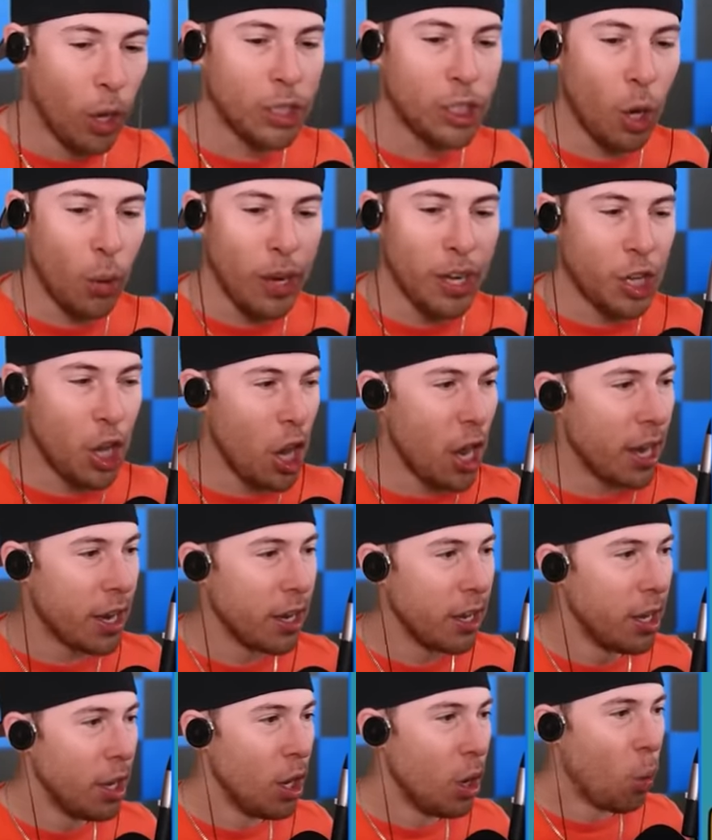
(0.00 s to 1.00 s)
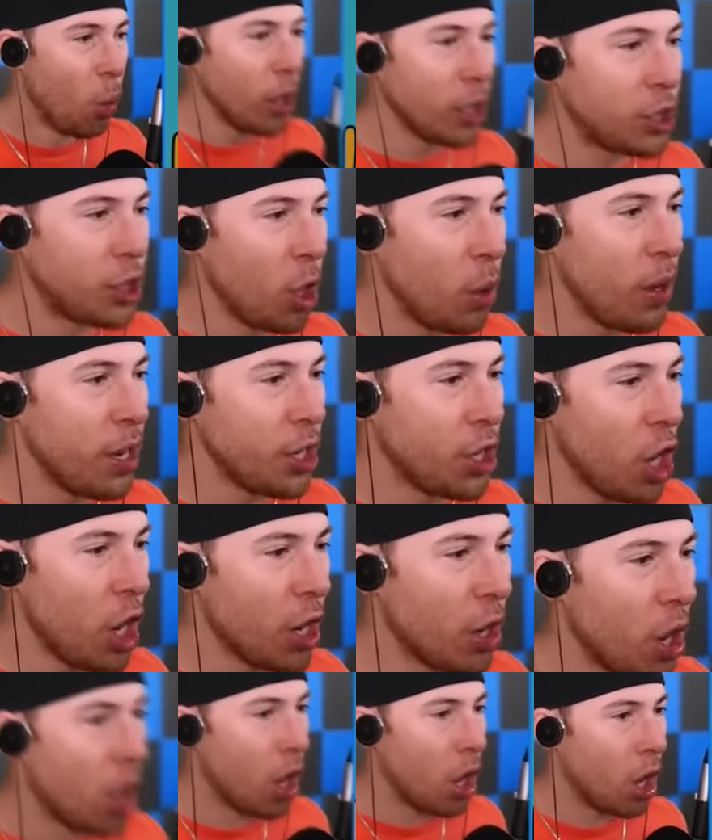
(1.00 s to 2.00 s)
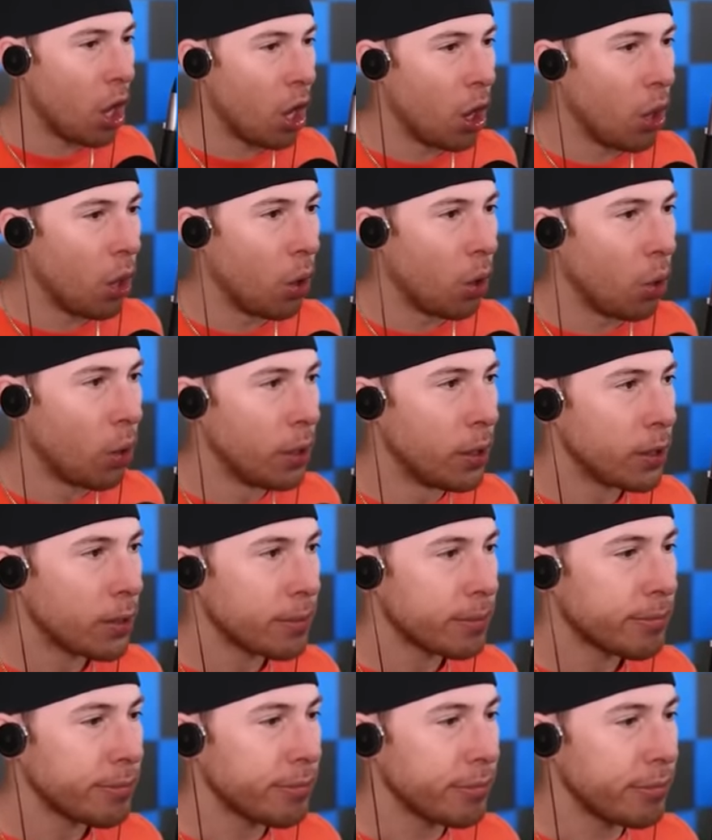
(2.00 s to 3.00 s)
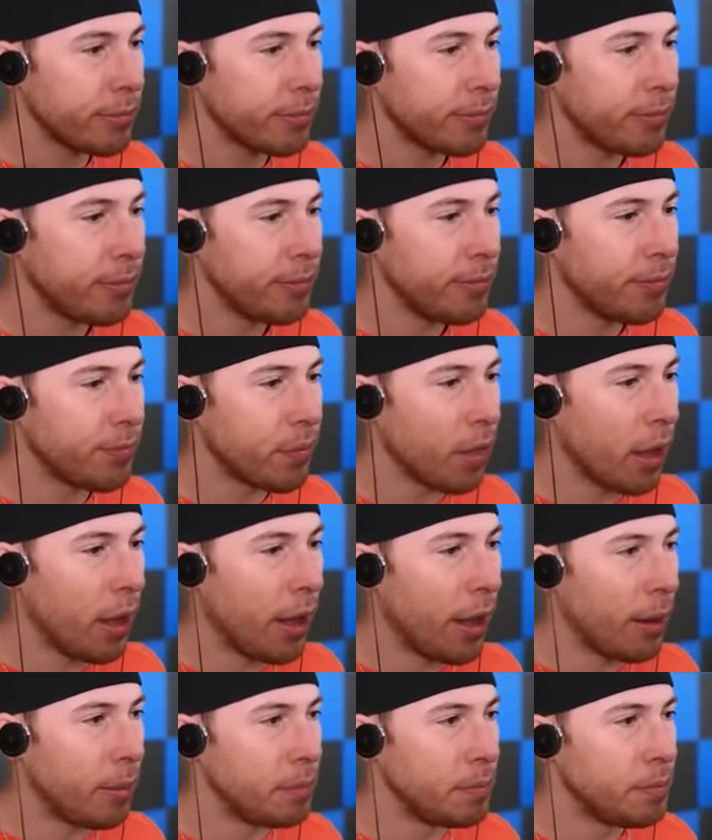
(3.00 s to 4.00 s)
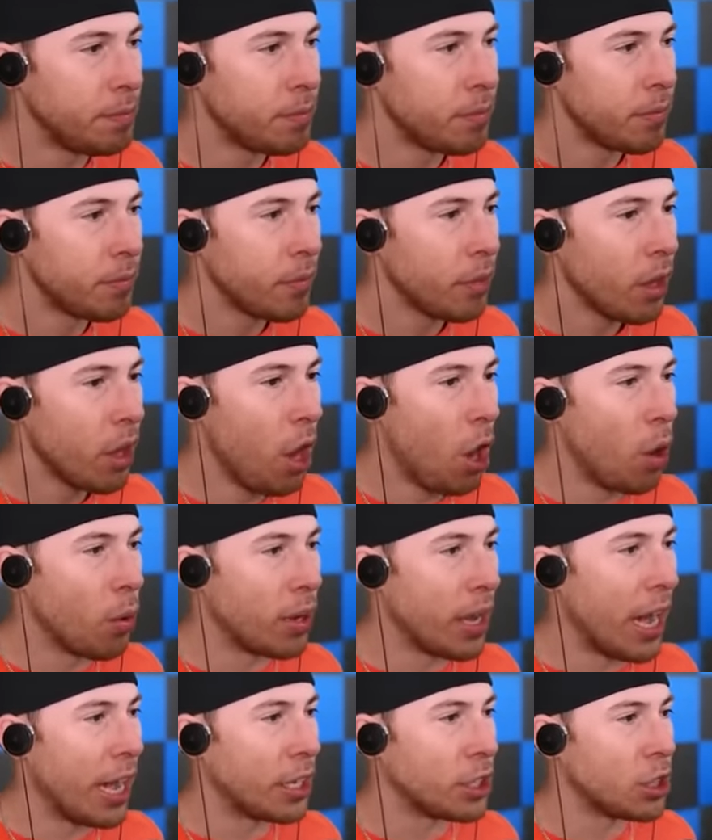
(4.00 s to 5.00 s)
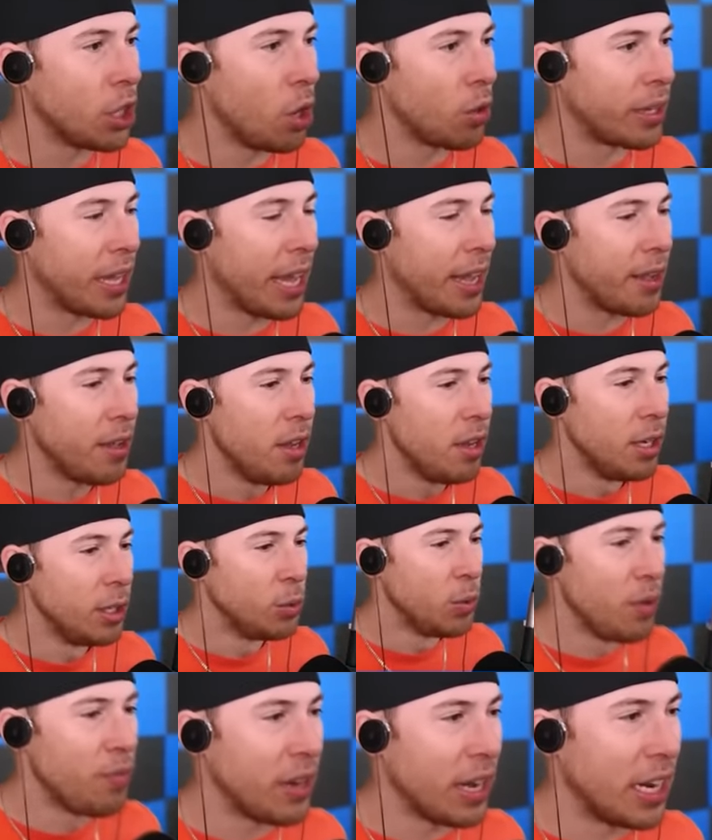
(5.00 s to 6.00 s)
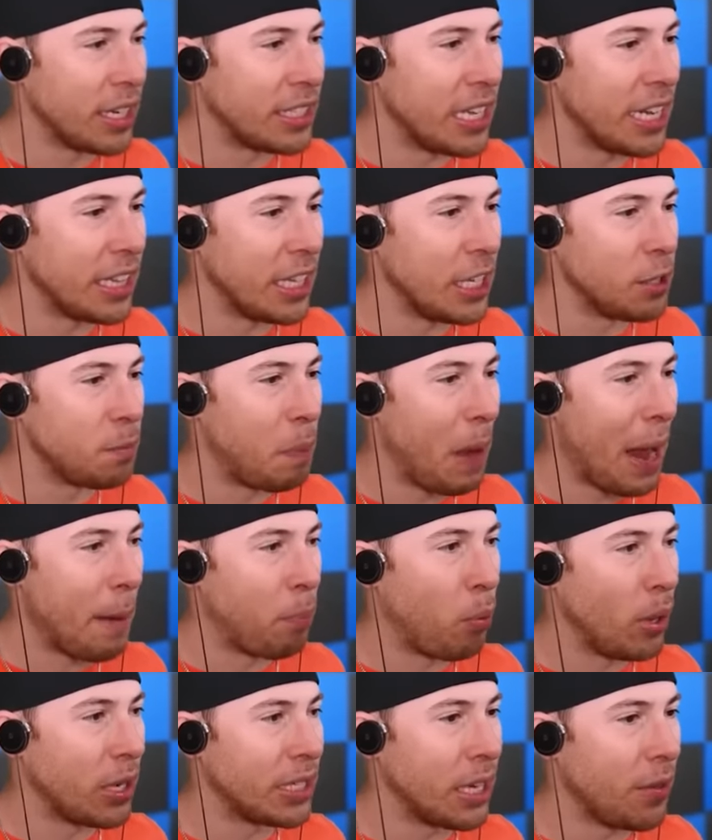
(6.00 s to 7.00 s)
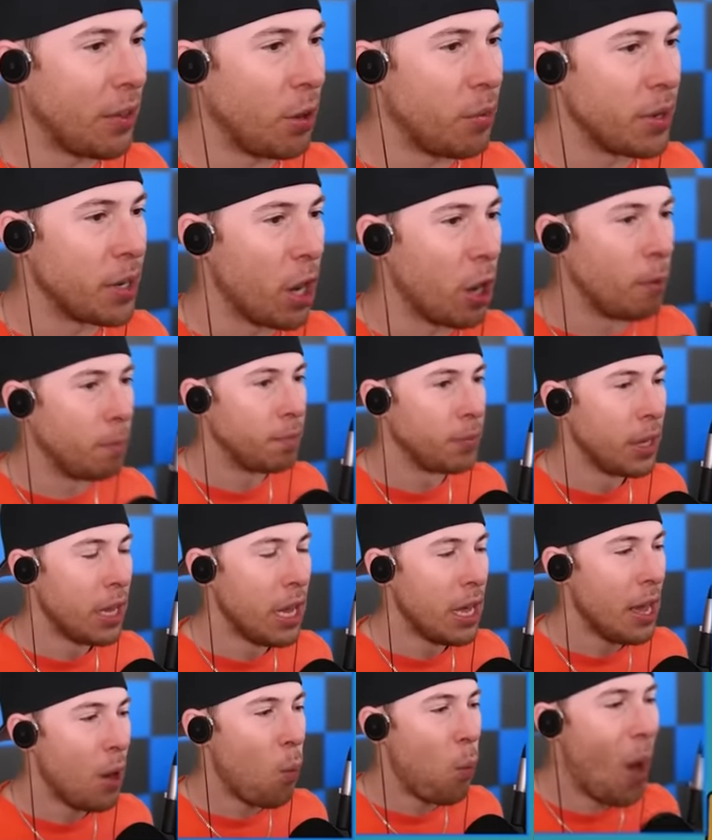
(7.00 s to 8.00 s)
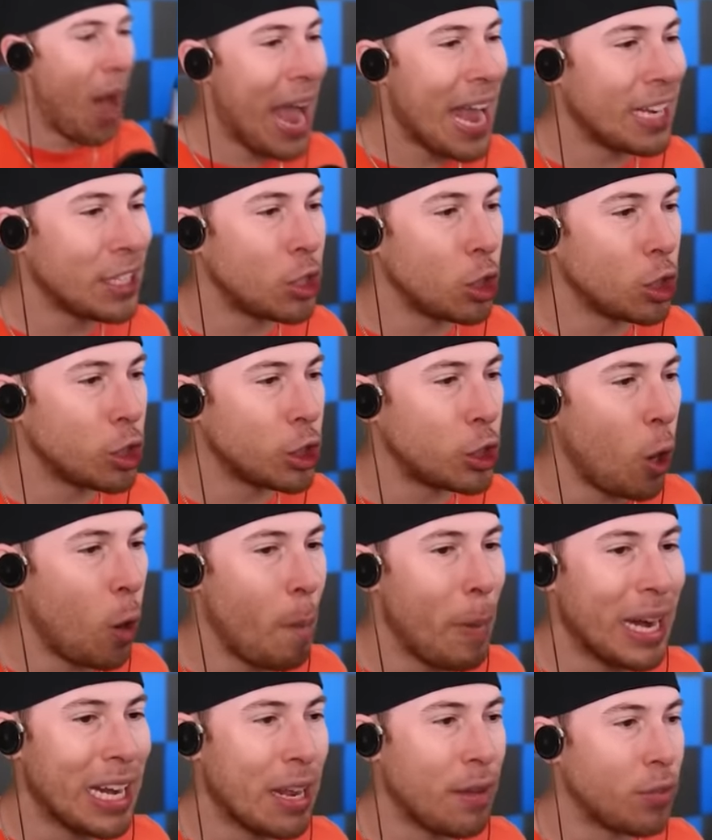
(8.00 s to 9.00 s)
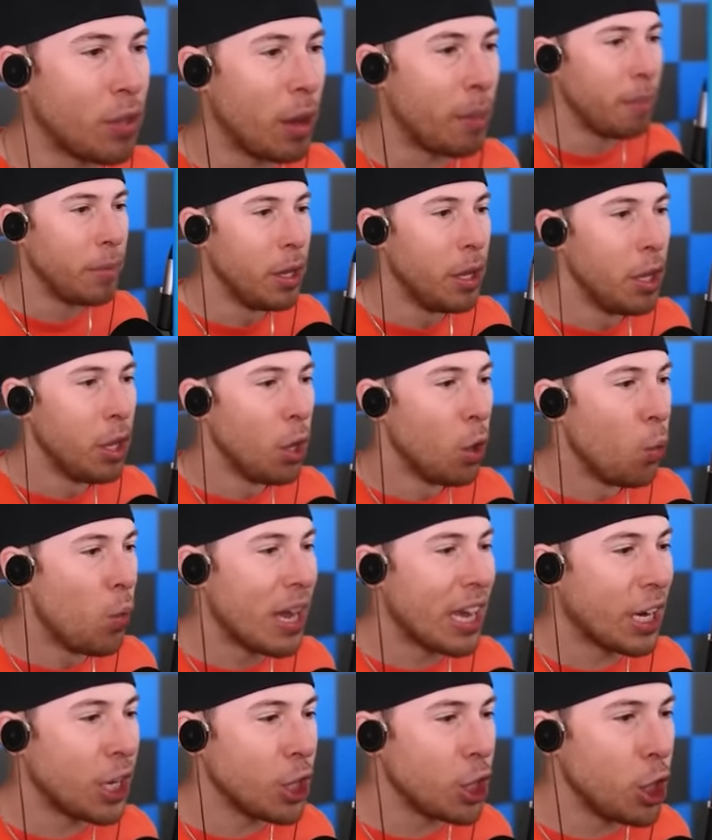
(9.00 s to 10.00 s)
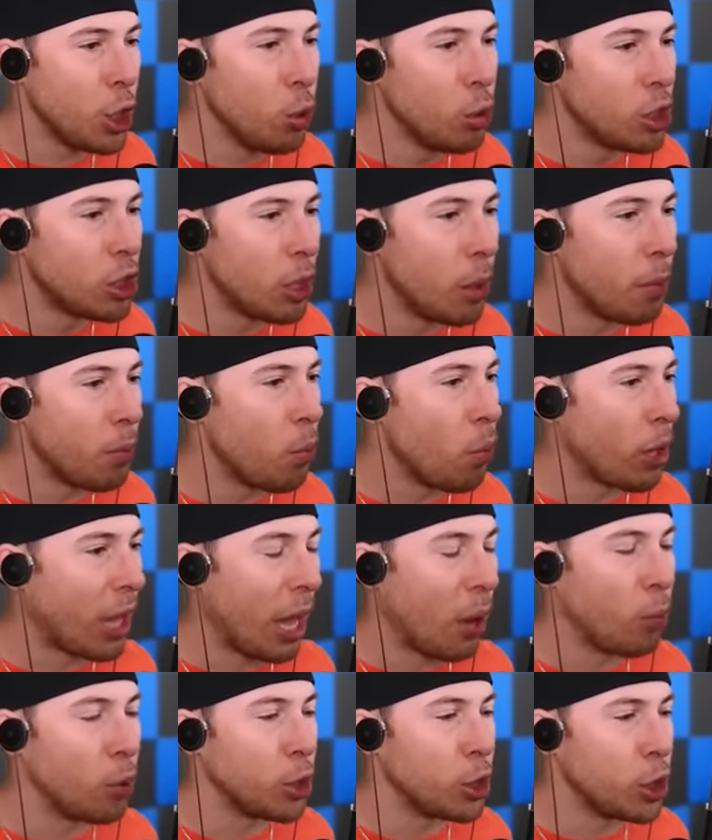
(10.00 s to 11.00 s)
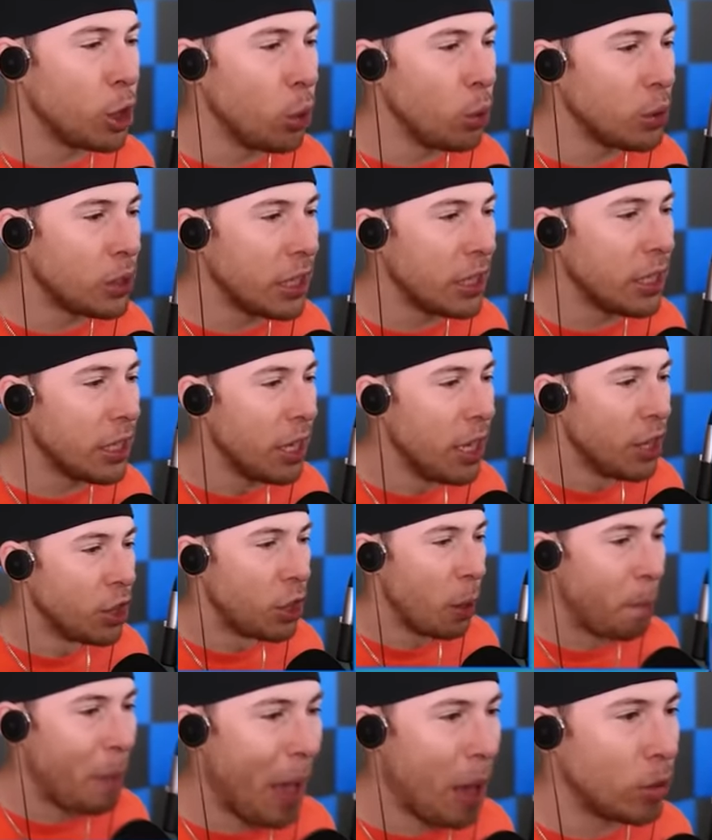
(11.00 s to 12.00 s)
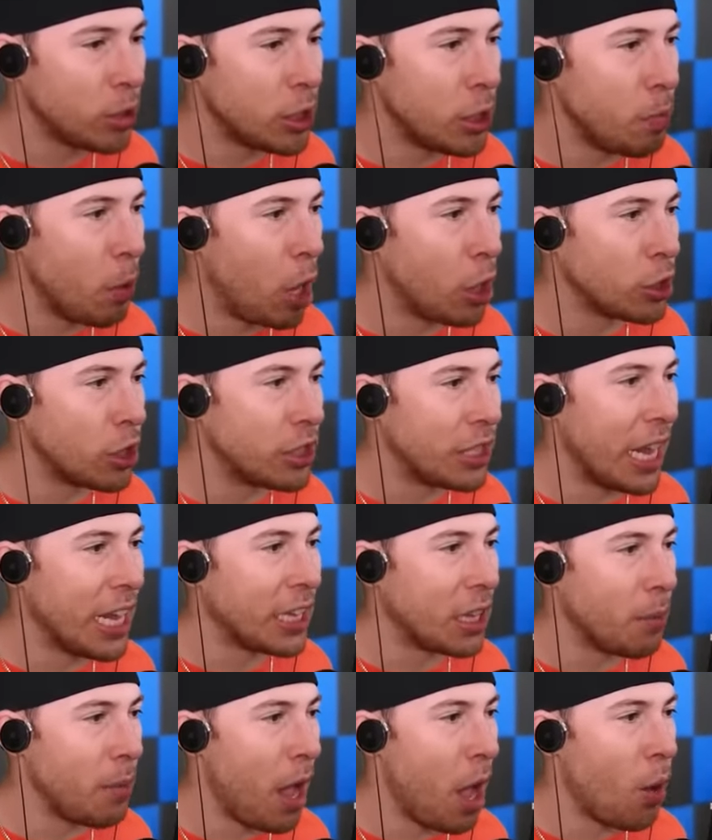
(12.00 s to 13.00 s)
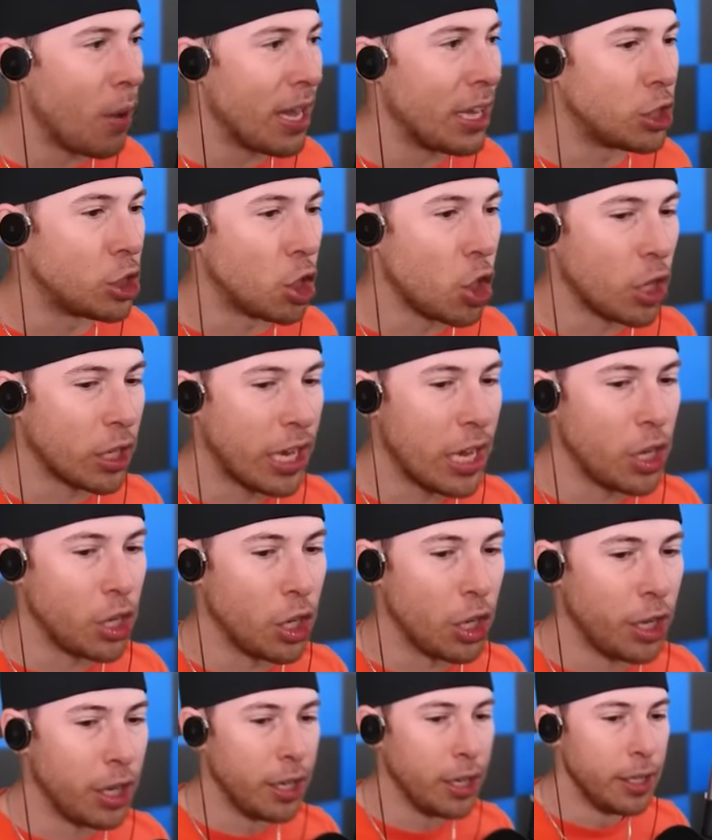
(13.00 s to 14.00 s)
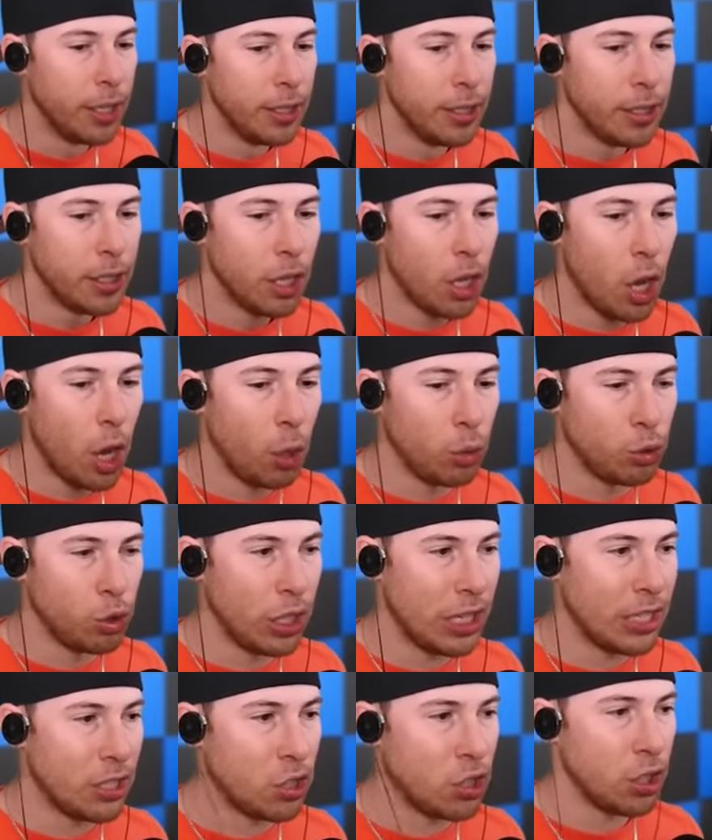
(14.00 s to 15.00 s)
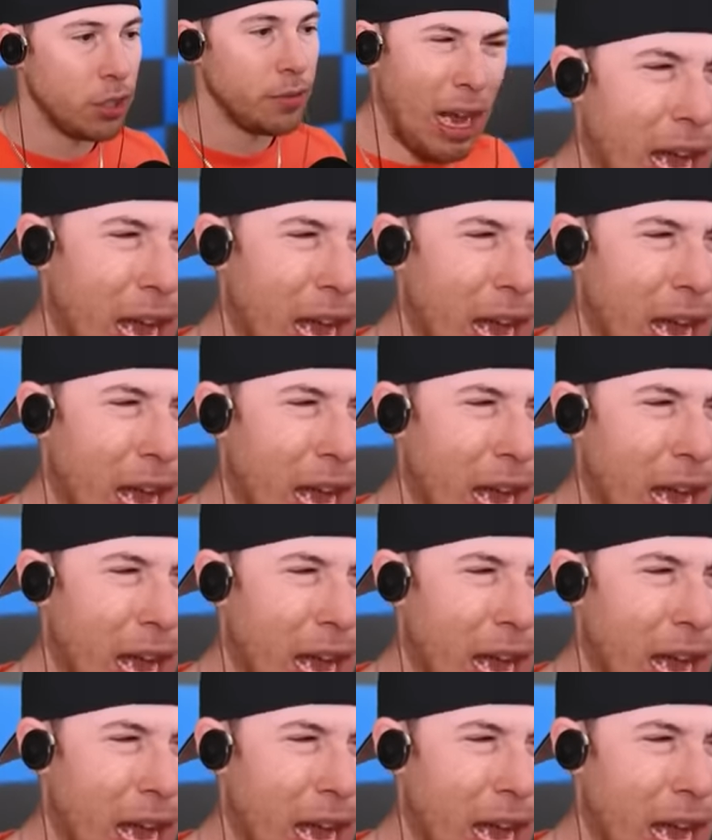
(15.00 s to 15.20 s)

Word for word: We're doing good. We're doing good. Uh-oh. Um, oh gosh. Okay. We've got to take these bad boys out. There we go. Why is there so many of them? We gotta use the... Okay, we're using the bouncy balls to take them out. It's looking good. Oh, jeez.